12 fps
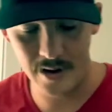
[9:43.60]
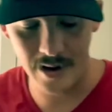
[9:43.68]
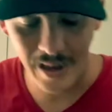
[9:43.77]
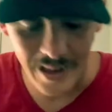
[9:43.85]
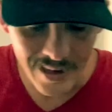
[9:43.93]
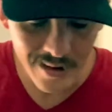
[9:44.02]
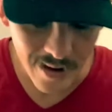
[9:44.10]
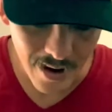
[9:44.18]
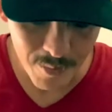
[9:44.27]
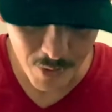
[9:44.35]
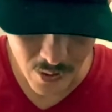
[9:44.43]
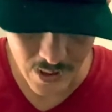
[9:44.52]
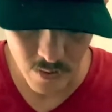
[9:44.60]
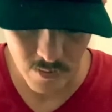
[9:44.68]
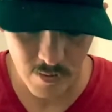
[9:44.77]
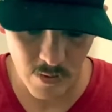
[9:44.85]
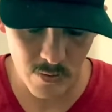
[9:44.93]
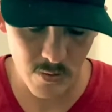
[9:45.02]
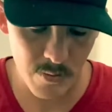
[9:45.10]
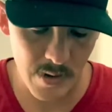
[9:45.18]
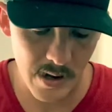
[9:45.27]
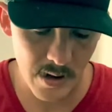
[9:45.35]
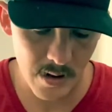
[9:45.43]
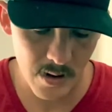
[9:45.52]
anytime you get on social
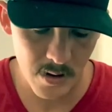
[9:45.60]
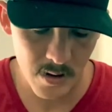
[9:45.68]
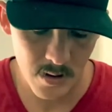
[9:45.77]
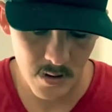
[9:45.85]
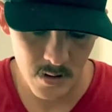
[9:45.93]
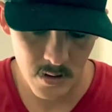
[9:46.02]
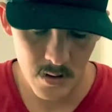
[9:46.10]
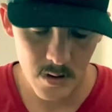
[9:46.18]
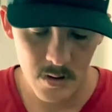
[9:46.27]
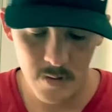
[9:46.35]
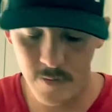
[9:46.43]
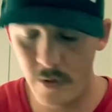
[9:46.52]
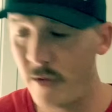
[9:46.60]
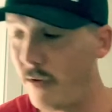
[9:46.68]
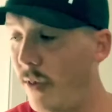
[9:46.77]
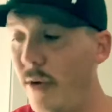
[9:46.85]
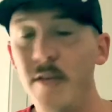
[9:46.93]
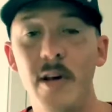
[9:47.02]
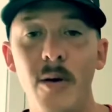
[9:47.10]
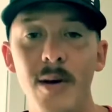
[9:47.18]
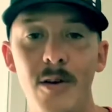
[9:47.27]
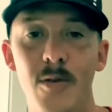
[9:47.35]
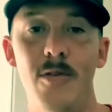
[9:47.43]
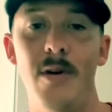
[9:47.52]
media, first of all, those Googan
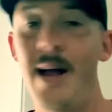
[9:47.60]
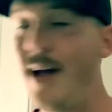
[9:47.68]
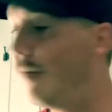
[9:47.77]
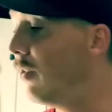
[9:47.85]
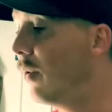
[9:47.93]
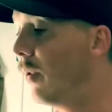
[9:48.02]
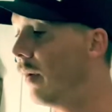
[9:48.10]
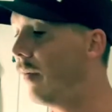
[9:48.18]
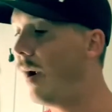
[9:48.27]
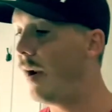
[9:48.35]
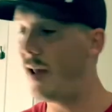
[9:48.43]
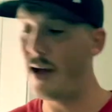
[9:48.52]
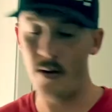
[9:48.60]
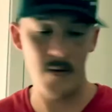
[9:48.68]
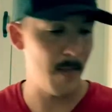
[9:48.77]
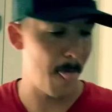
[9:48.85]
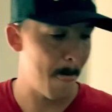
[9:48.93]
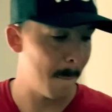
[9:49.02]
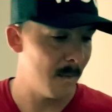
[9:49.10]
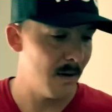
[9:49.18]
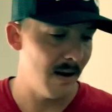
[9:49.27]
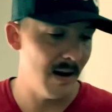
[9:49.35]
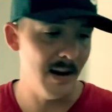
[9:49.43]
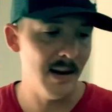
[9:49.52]
dudes are everywhere right now.
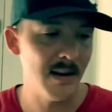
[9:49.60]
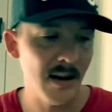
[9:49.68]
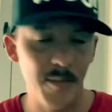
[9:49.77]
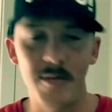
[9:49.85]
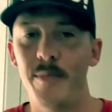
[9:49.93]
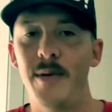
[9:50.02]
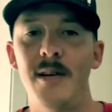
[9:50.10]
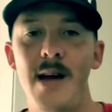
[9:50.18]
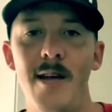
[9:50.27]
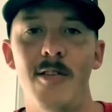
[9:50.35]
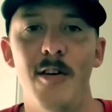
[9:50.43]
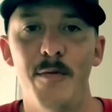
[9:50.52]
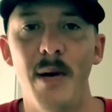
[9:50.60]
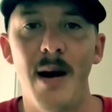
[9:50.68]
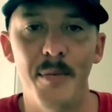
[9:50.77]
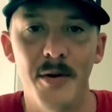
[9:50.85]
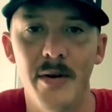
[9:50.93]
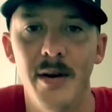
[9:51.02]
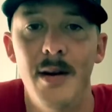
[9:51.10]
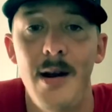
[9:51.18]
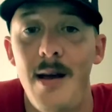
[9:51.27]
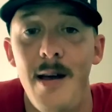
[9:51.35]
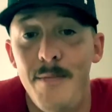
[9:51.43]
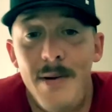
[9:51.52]
And anytime something takes off popular, you're gonna
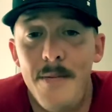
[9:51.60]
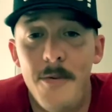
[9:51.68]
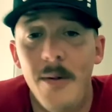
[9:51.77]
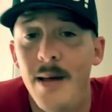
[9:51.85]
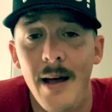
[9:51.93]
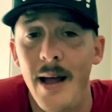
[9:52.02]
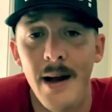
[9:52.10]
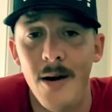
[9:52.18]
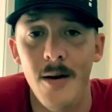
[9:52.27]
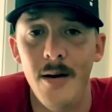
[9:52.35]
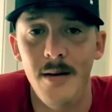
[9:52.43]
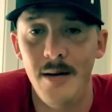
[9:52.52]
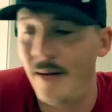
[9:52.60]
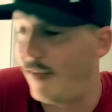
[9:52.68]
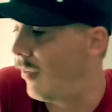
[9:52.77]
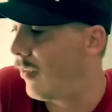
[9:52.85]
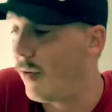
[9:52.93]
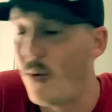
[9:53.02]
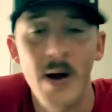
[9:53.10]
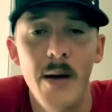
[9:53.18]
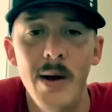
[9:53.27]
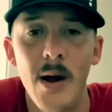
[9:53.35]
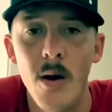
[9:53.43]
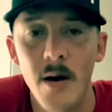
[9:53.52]
have people that hate on it. It's just the way
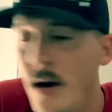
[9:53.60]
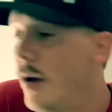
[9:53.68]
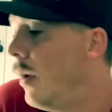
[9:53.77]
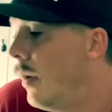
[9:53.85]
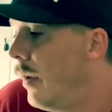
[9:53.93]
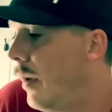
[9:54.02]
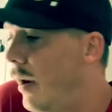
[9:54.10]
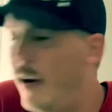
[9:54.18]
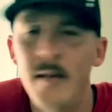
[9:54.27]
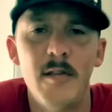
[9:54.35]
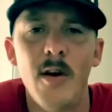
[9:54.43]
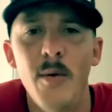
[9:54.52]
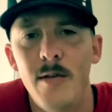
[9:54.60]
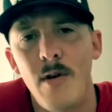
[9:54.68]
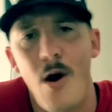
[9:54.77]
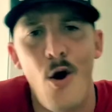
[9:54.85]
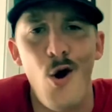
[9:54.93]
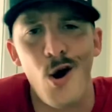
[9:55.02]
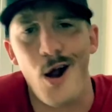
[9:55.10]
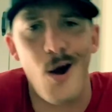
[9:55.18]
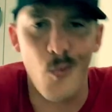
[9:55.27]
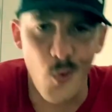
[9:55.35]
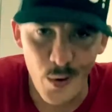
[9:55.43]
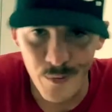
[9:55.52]
we are. And it's always like, oh, I got
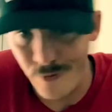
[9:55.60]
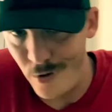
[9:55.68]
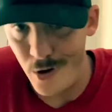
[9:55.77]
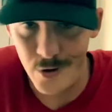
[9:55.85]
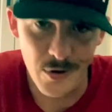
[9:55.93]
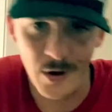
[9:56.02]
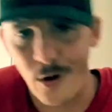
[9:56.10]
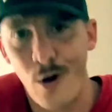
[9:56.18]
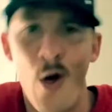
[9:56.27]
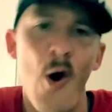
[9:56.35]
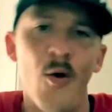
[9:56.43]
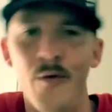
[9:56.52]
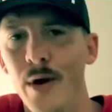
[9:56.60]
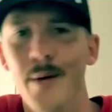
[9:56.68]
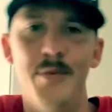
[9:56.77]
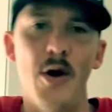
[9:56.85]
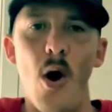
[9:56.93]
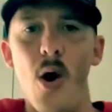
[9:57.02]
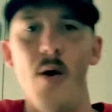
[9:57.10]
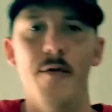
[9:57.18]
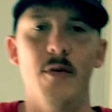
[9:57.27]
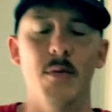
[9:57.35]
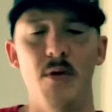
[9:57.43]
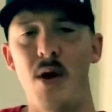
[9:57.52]
one fish and a claw ripped off
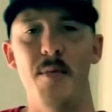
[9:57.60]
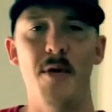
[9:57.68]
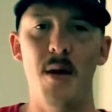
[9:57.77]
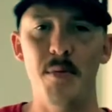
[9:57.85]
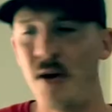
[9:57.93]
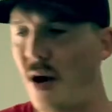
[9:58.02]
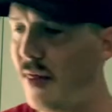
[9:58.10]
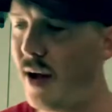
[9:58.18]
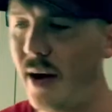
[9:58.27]
or blah, blah, blah, they